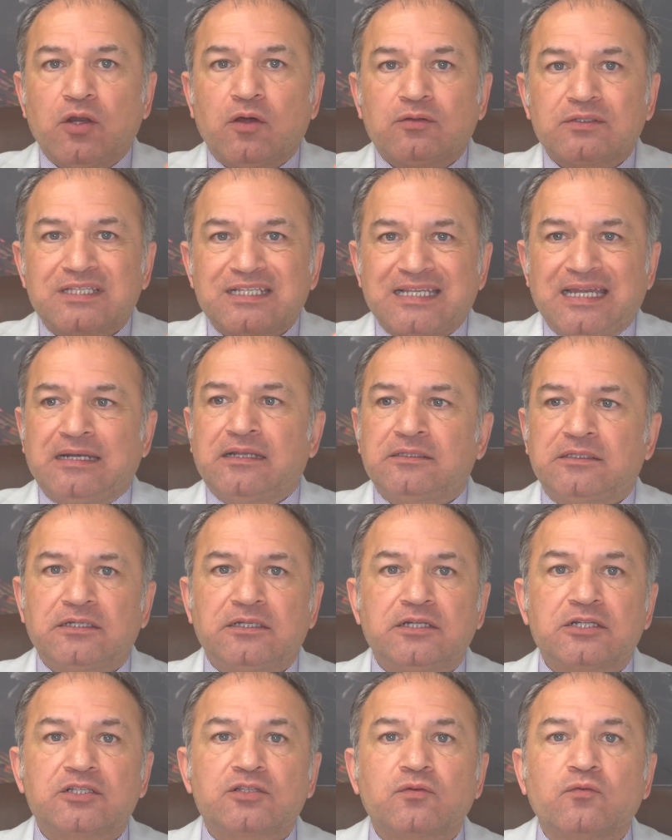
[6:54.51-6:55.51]

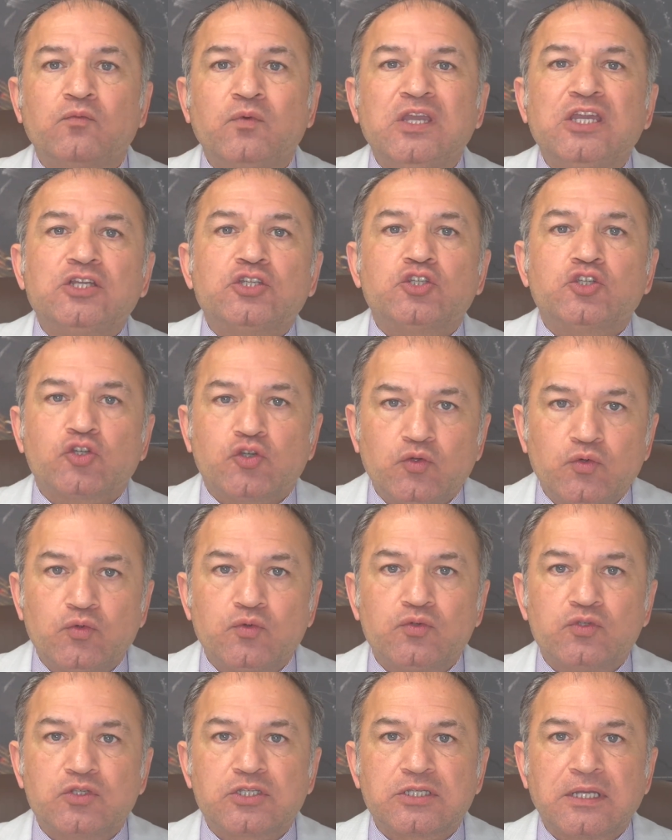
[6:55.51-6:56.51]
senators, we
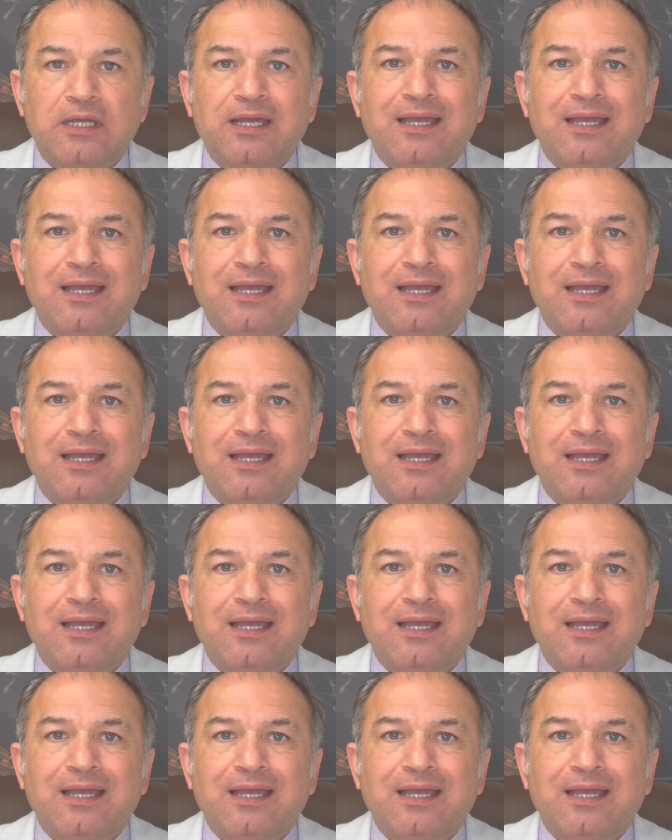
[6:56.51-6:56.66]
choose